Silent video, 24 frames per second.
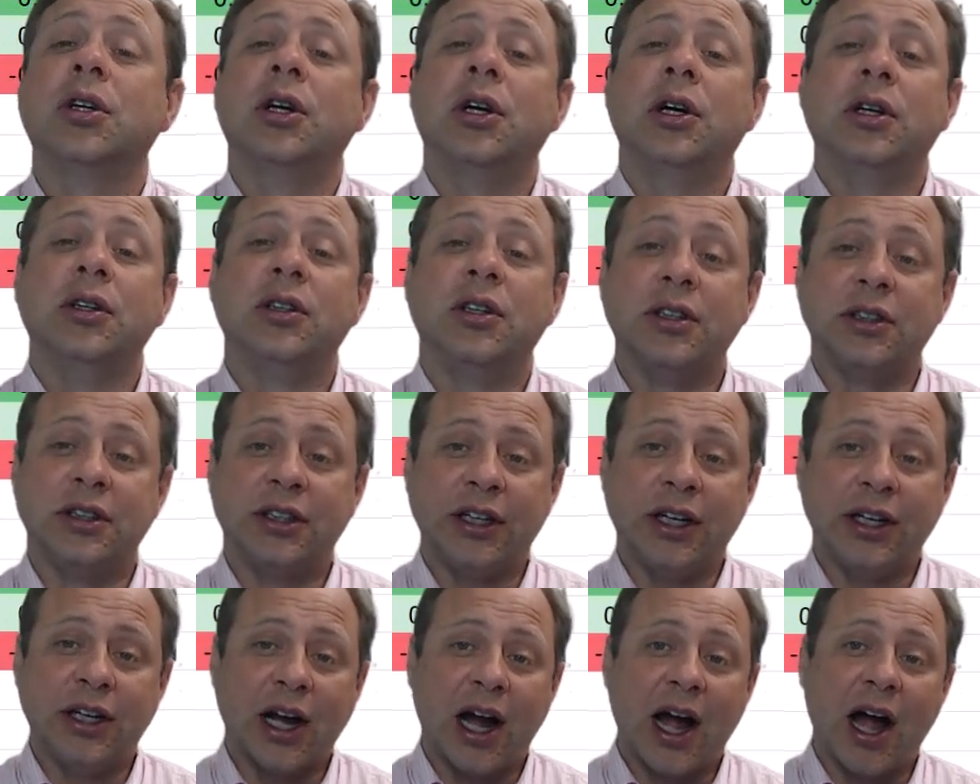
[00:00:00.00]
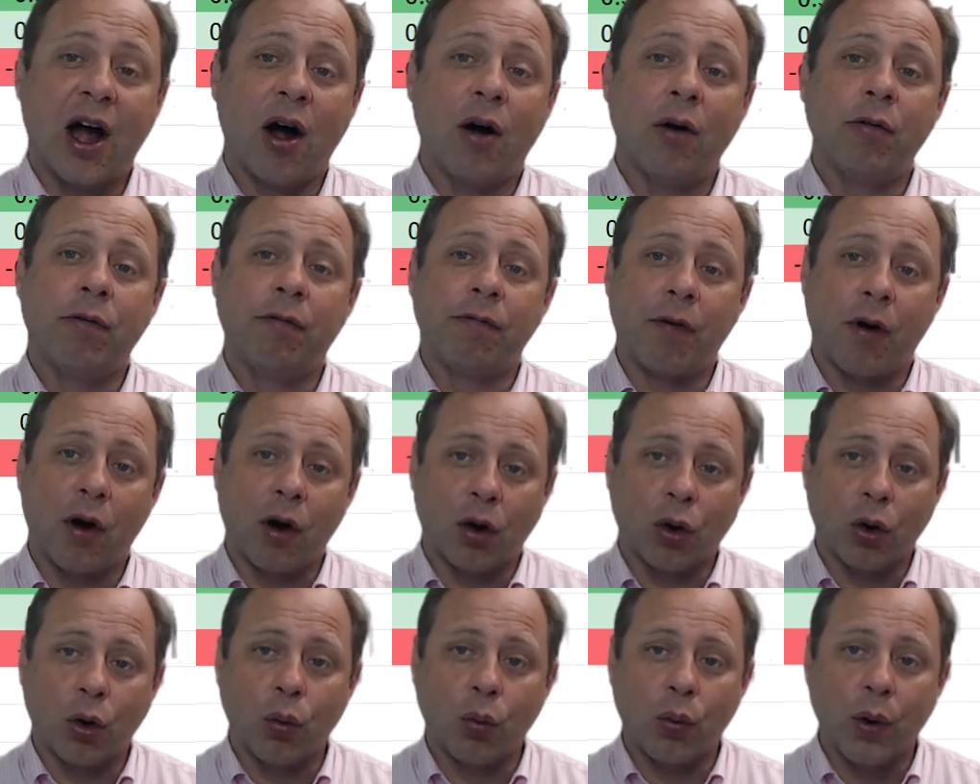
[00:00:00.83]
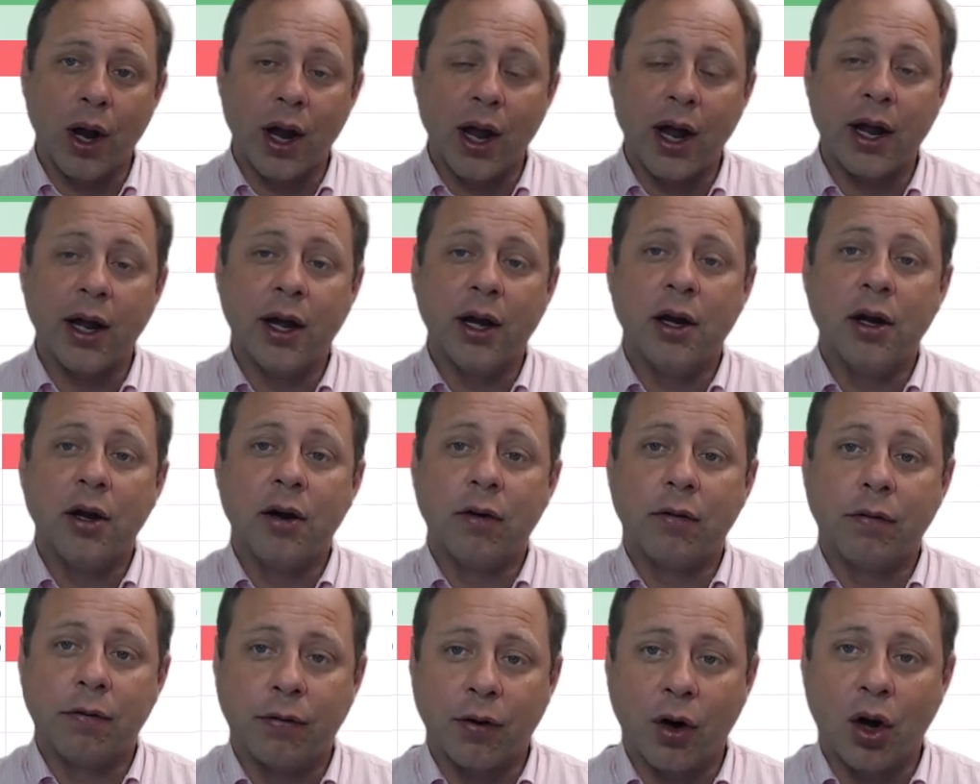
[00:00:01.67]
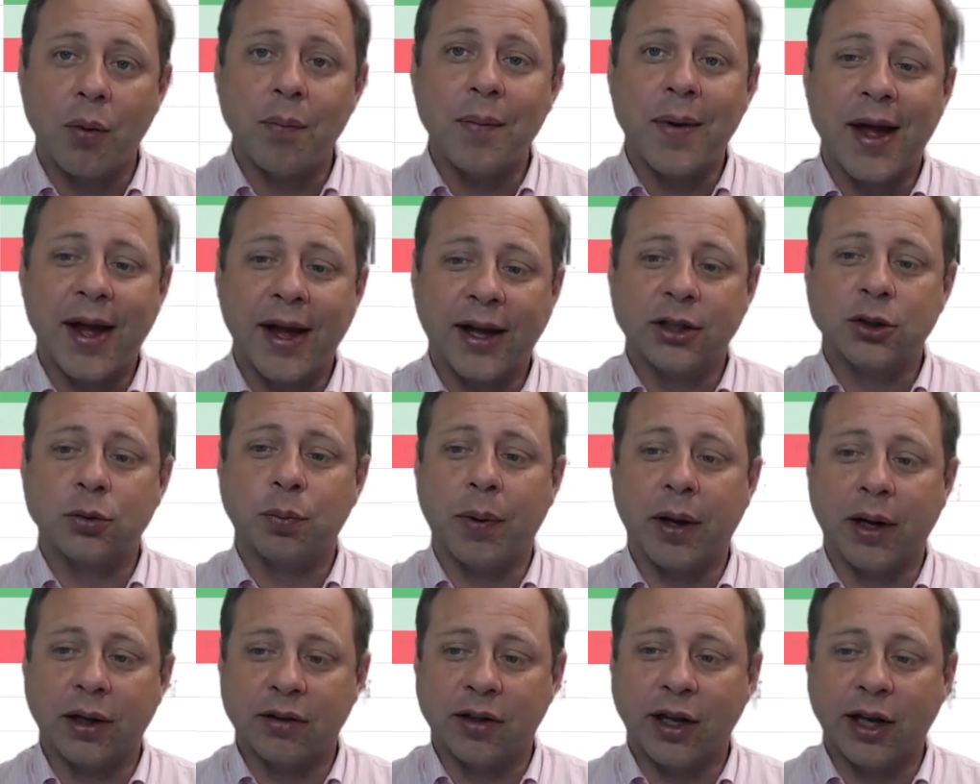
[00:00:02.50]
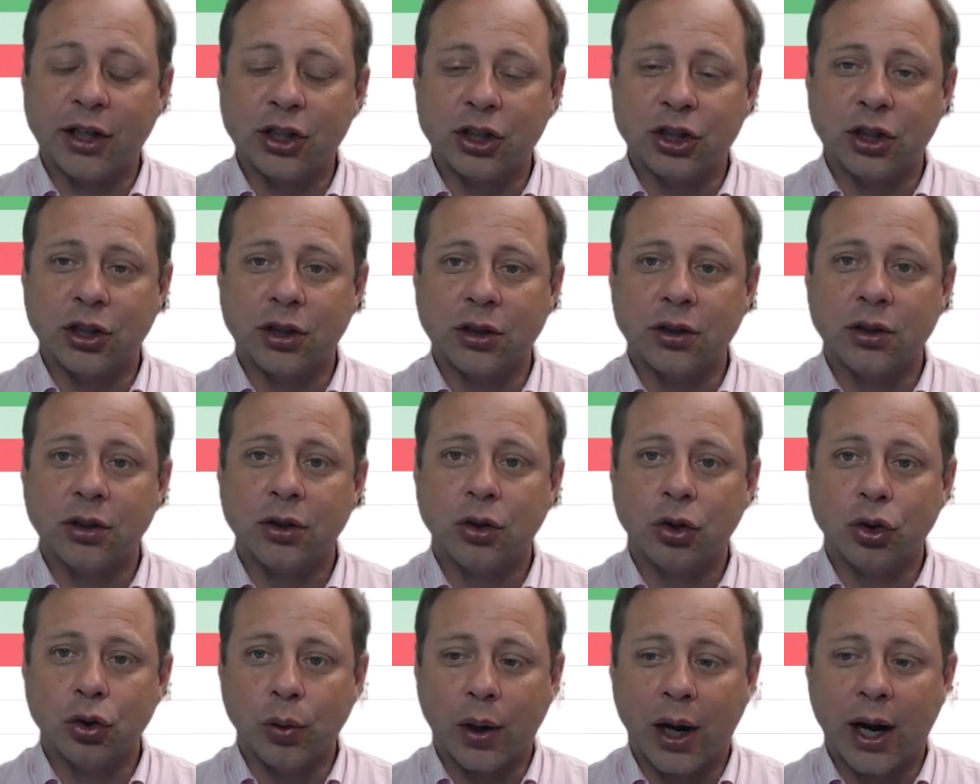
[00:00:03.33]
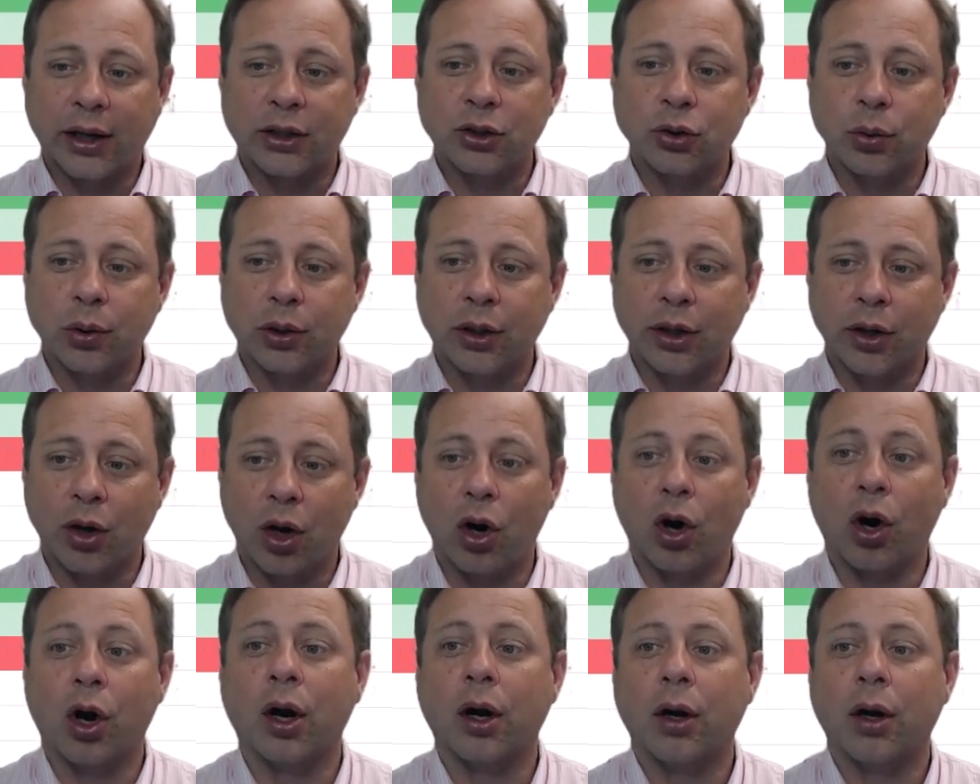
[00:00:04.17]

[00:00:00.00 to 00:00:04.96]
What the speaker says: to see how far away from expectation you actually are.